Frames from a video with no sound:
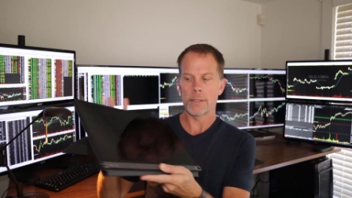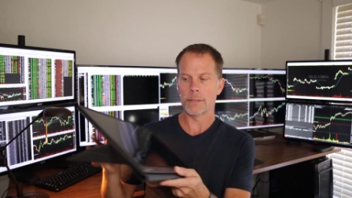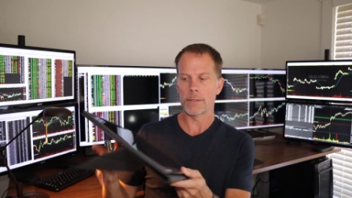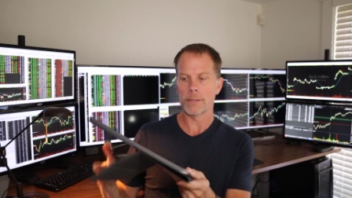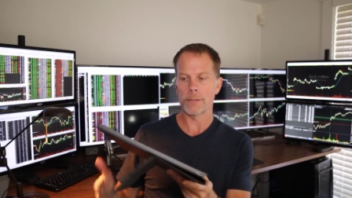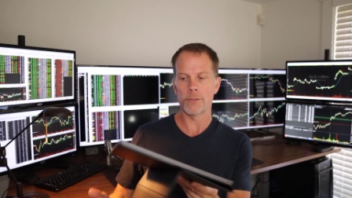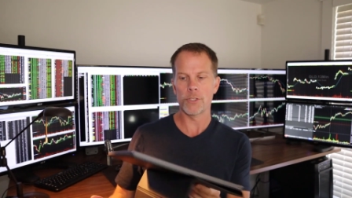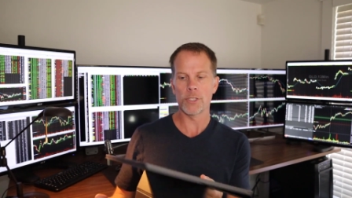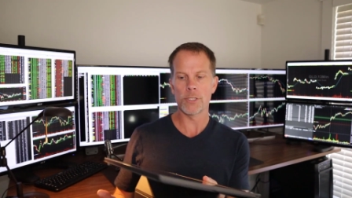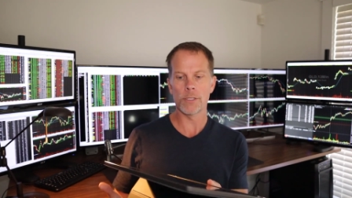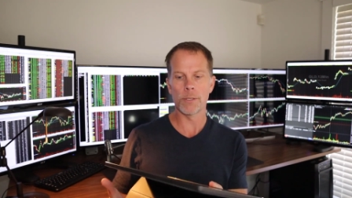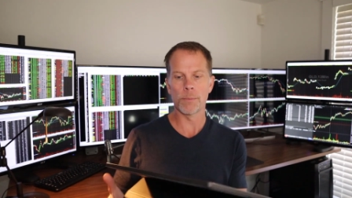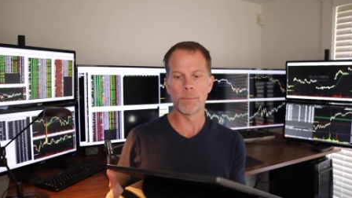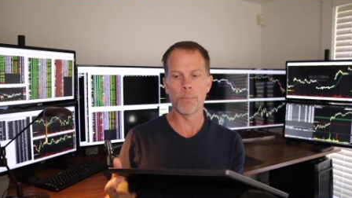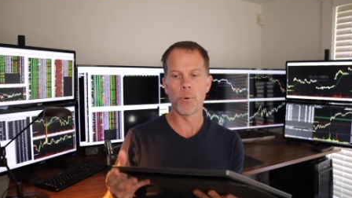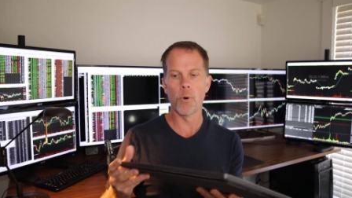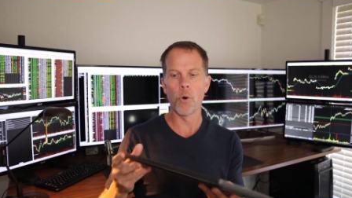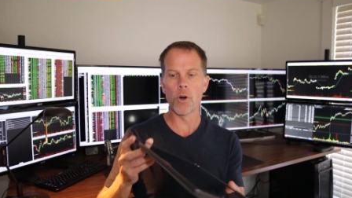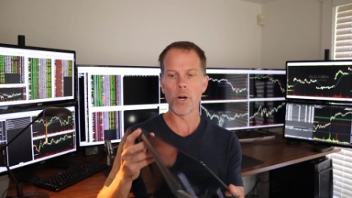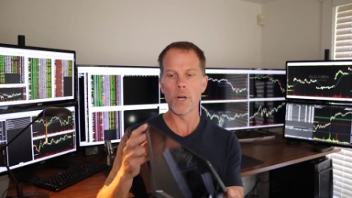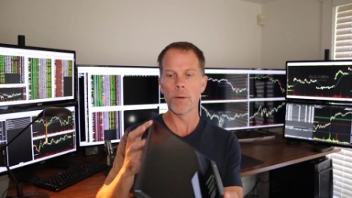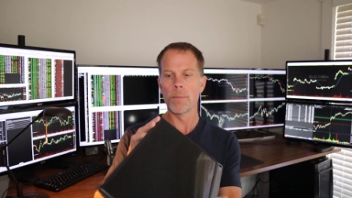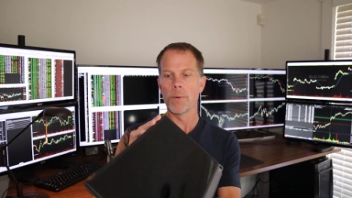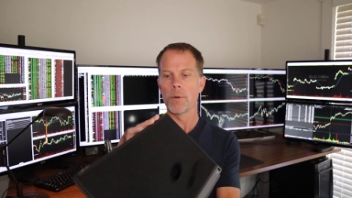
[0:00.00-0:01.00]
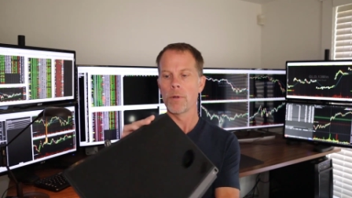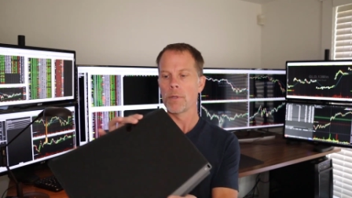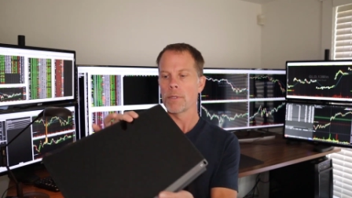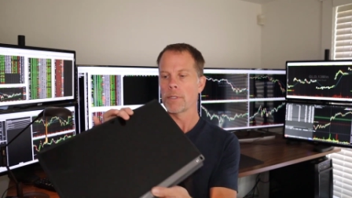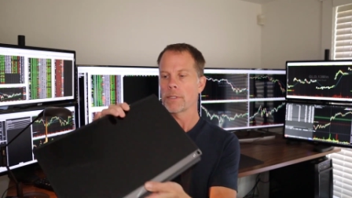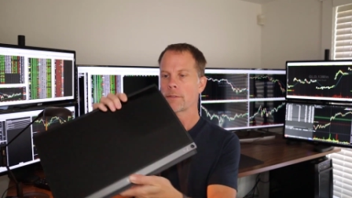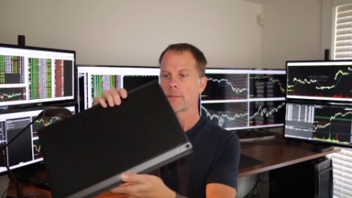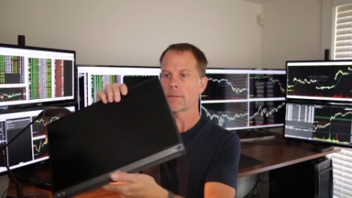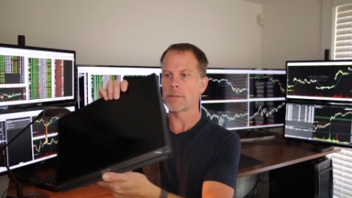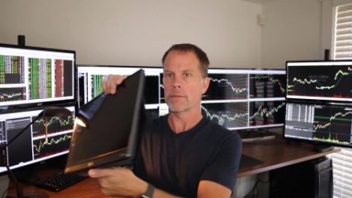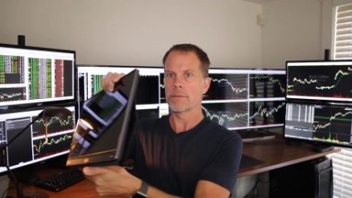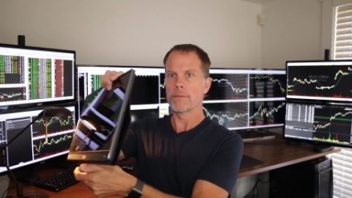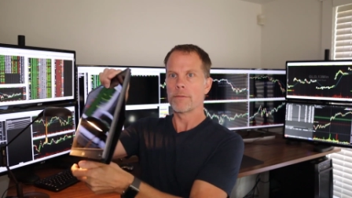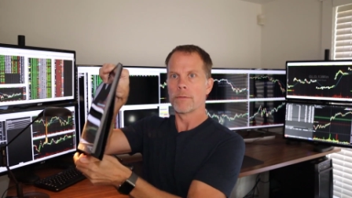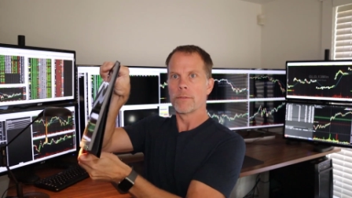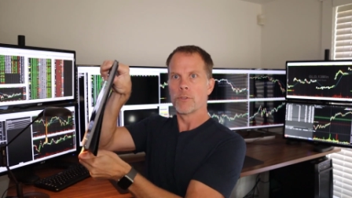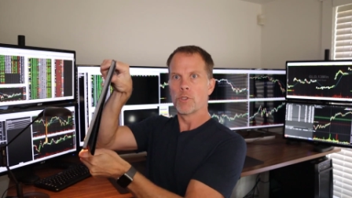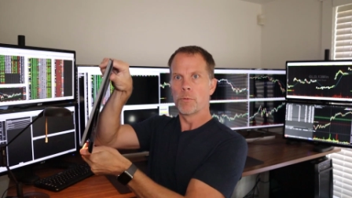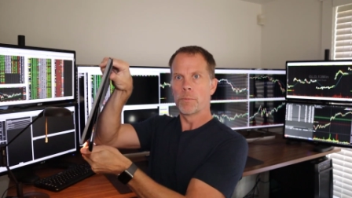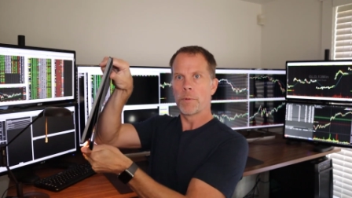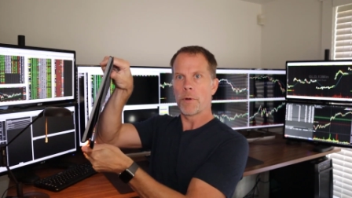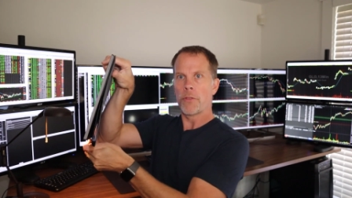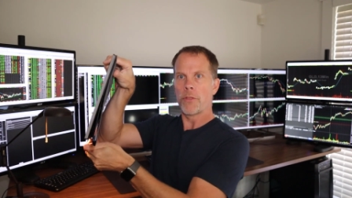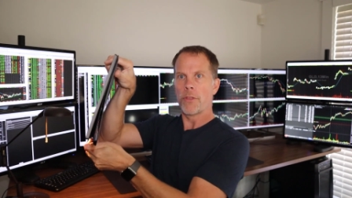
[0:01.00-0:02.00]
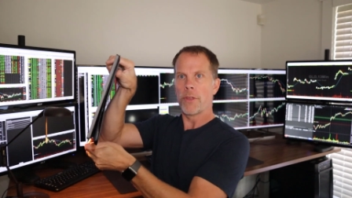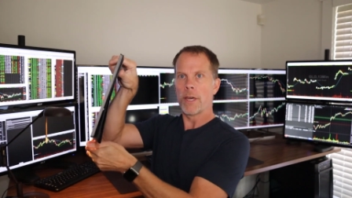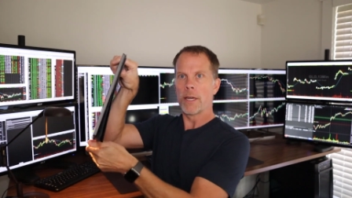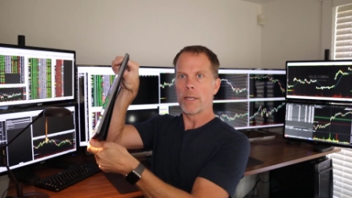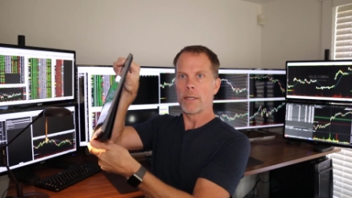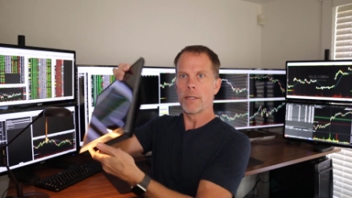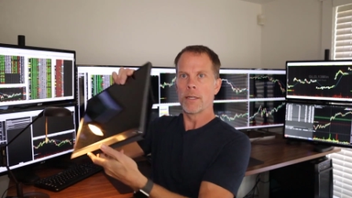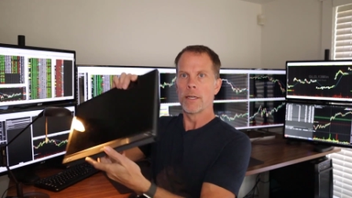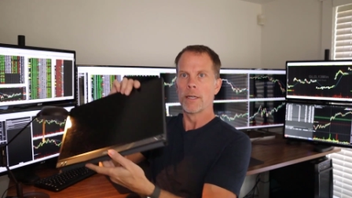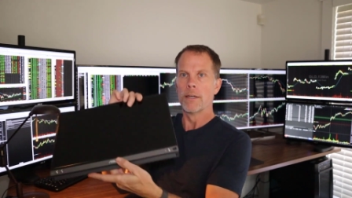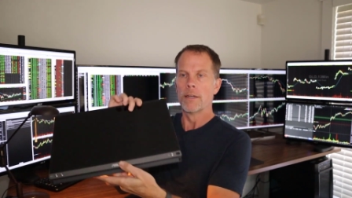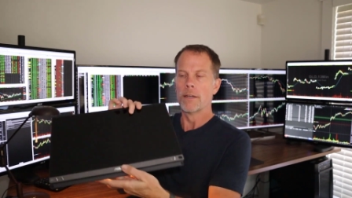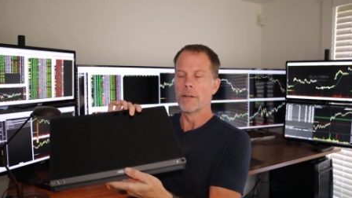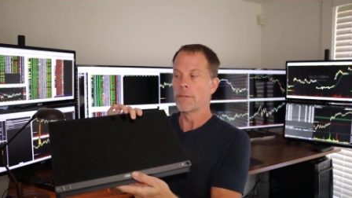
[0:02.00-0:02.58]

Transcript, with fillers: It's just a portable, it's super thin,